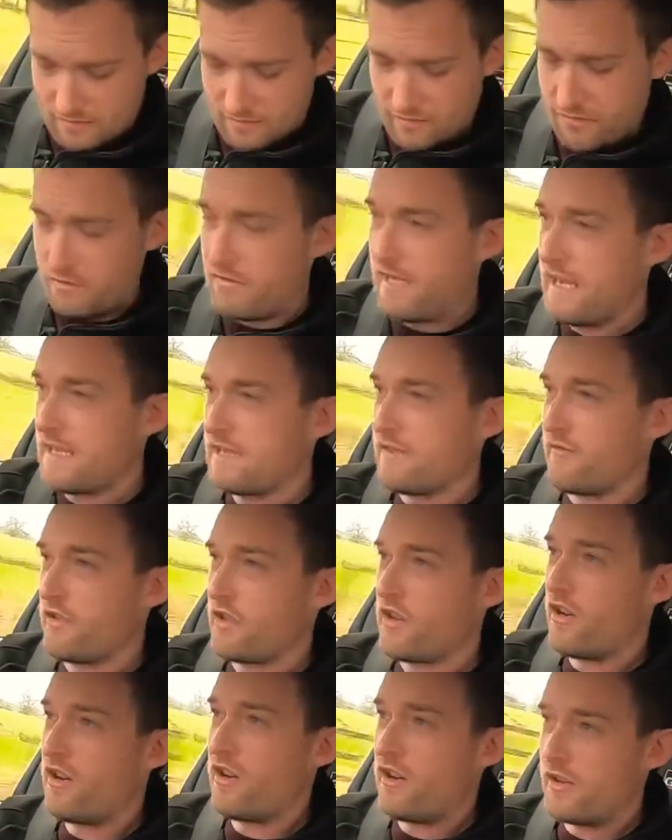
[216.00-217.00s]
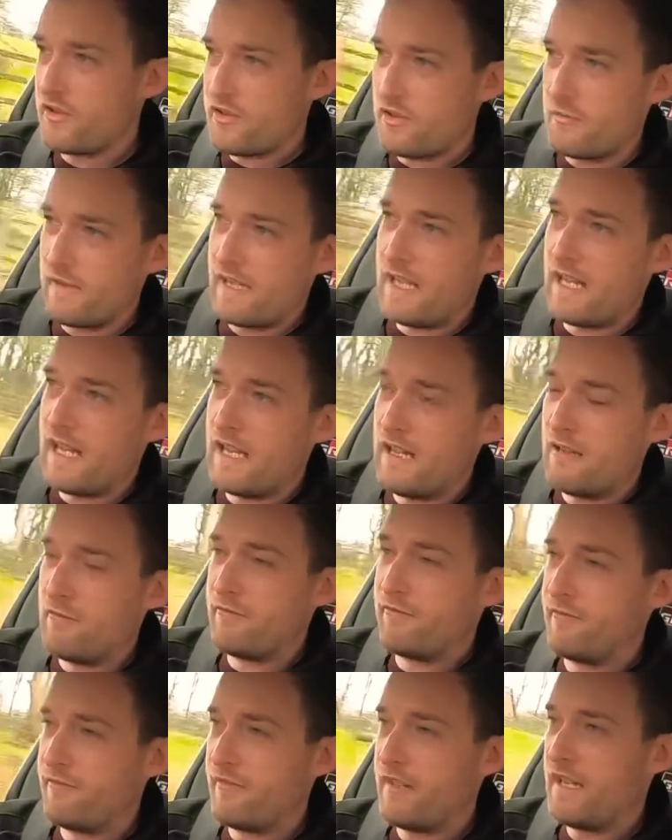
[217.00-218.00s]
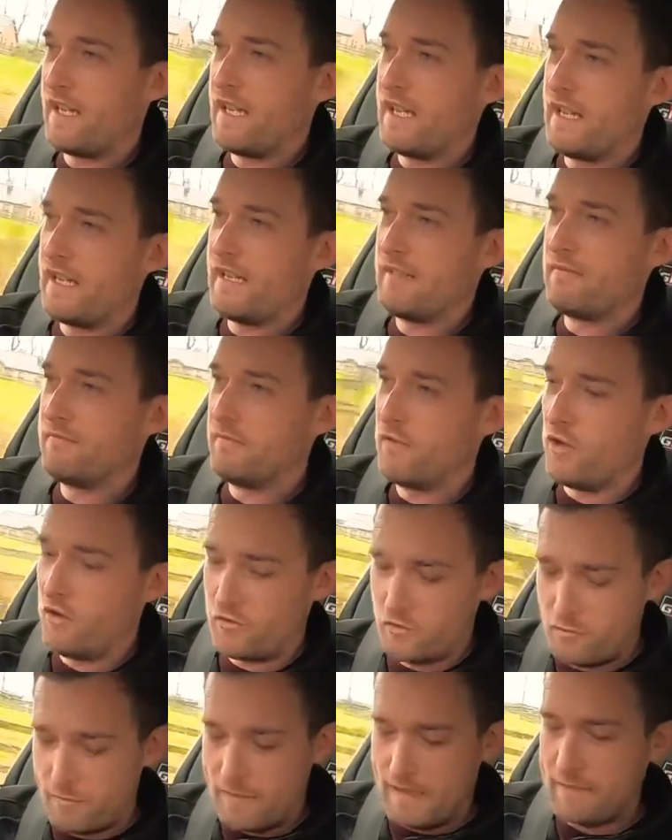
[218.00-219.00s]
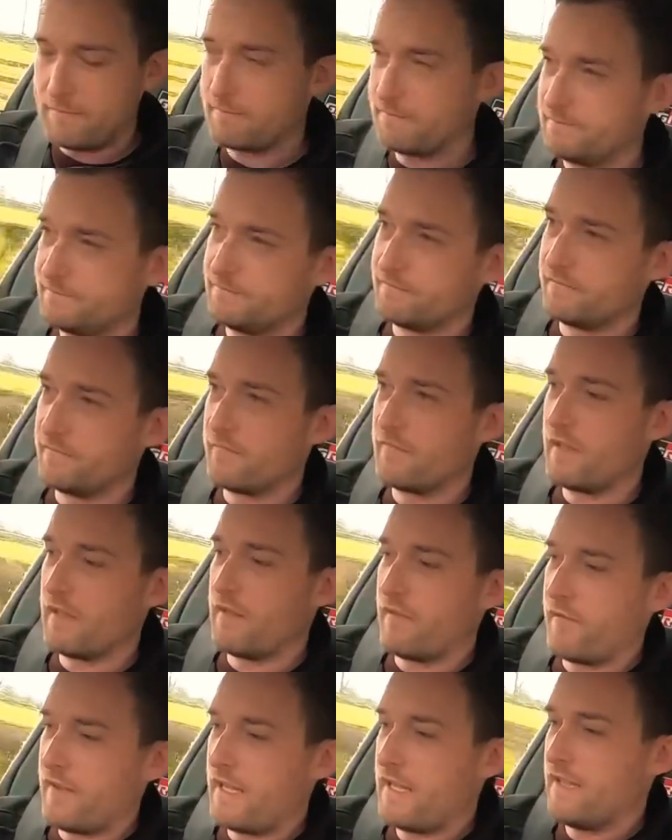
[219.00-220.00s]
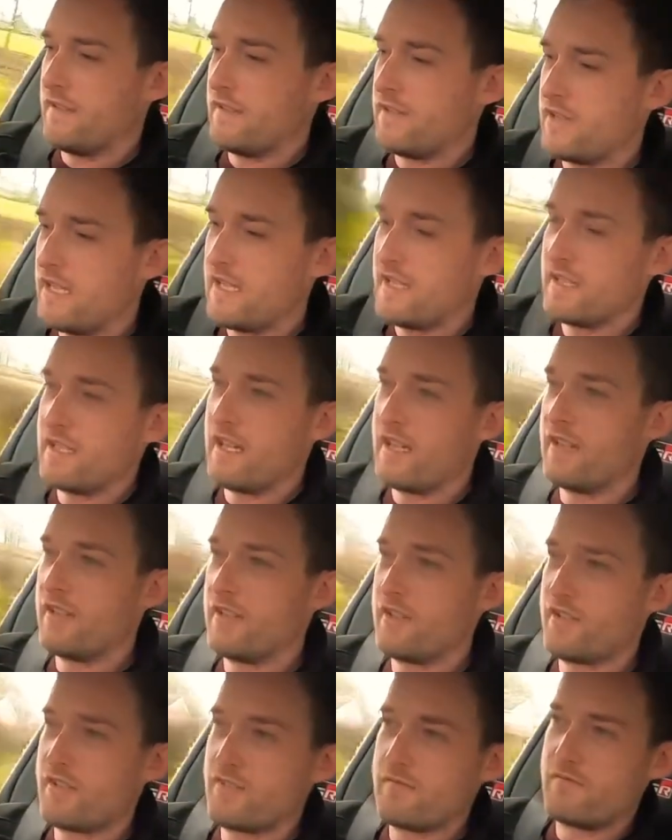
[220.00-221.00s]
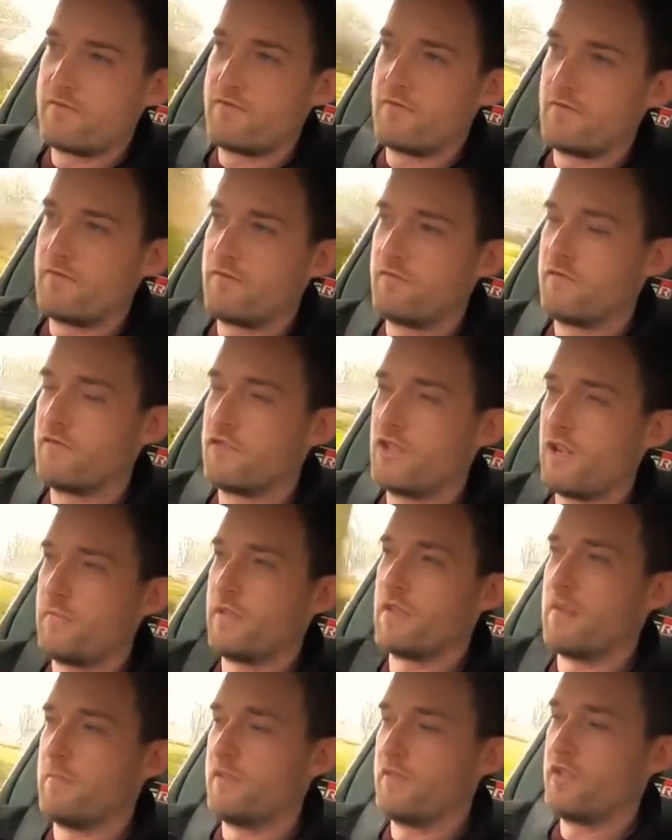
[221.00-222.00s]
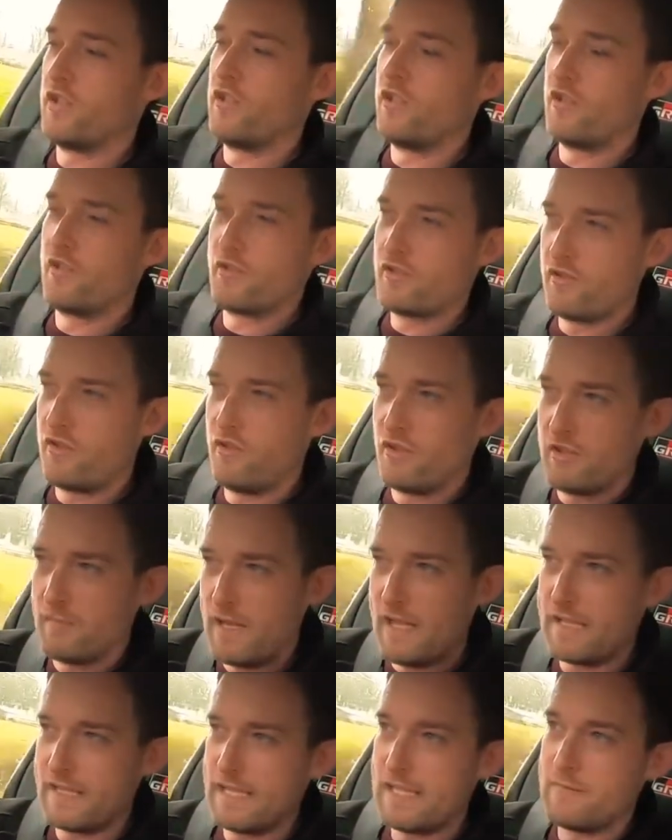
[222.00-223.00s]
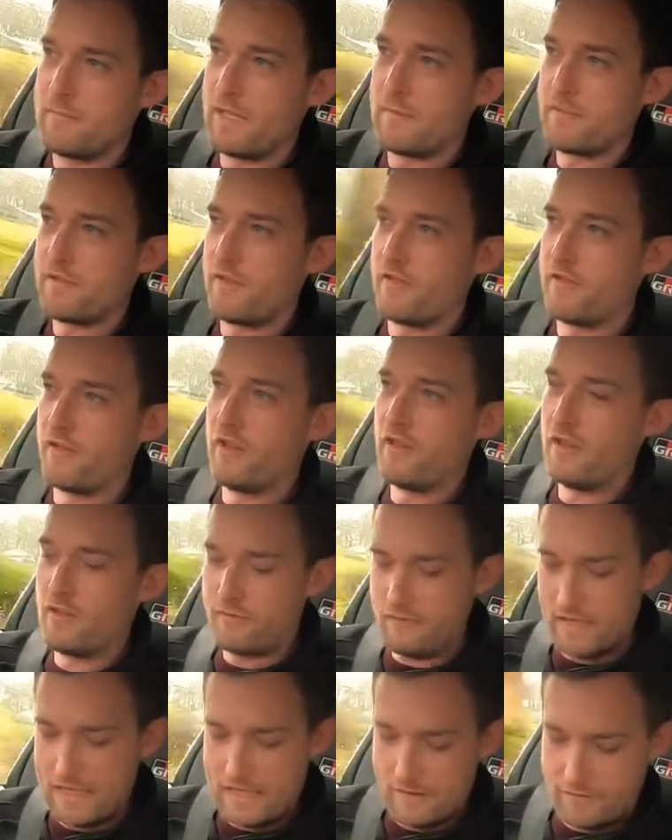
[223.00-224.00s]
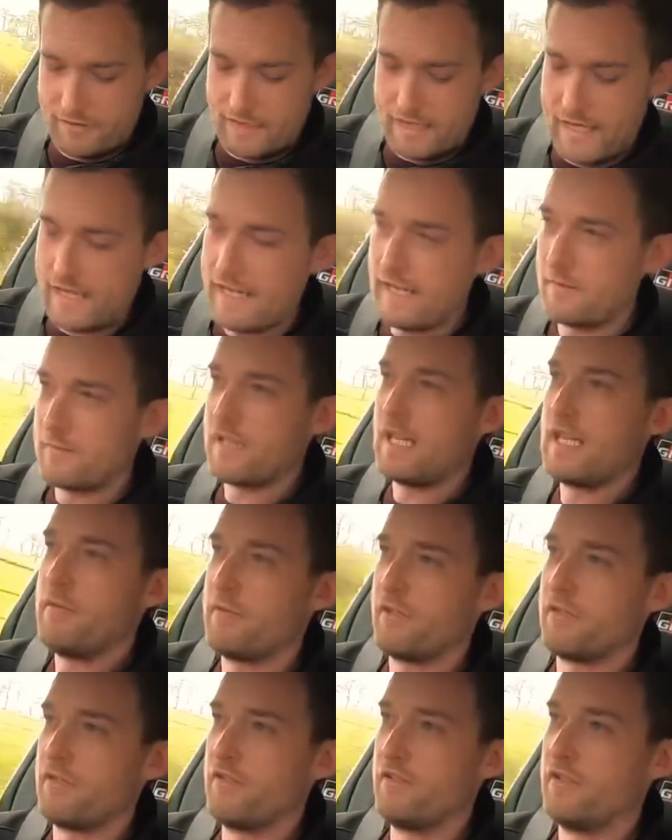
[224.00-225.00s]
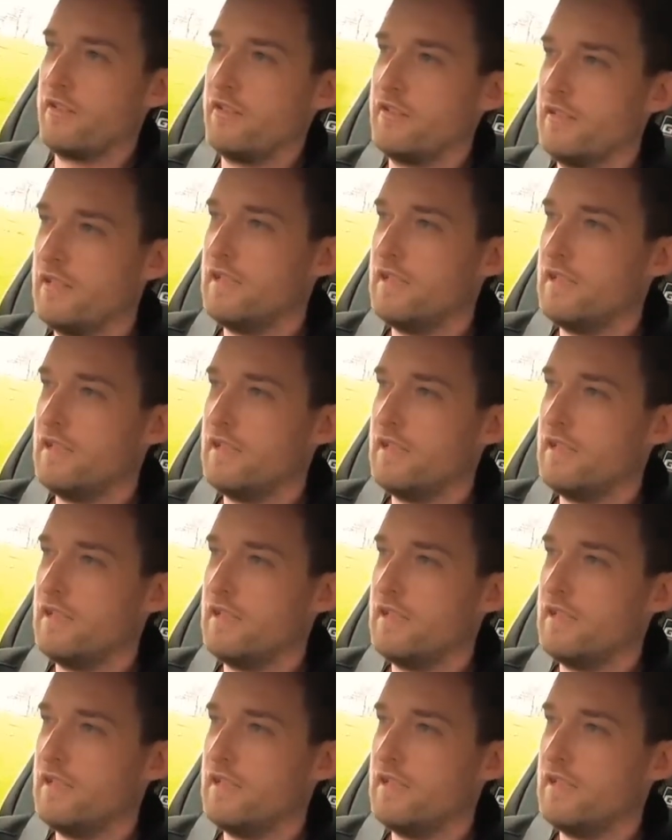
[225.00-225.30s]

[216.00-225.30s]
The rest of the car, so we have auto blip. If I change gears, drop a couple of cogs, automatically flips the throttle if you have the IMT button on.